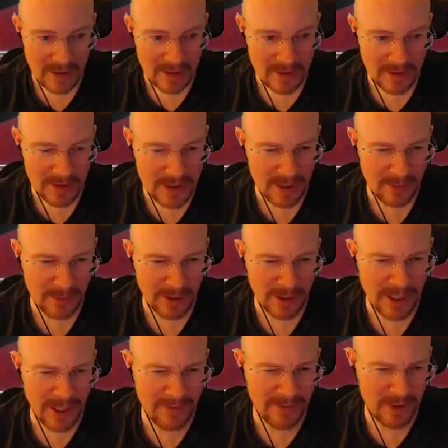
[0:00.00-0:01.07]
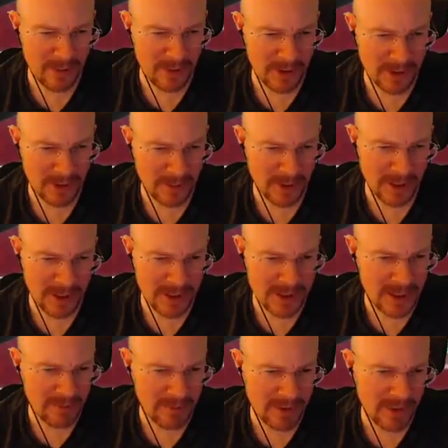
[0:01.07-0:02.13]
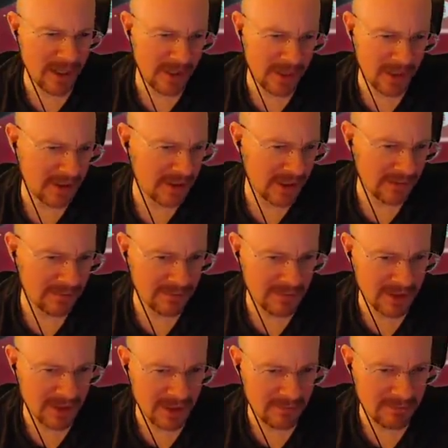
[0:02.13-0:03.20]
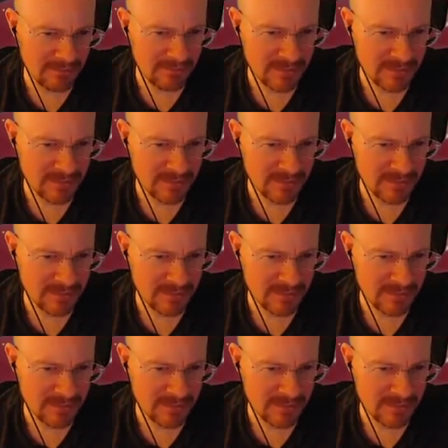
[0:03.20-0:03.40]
So it's not really having to do with Korean, except that I think that the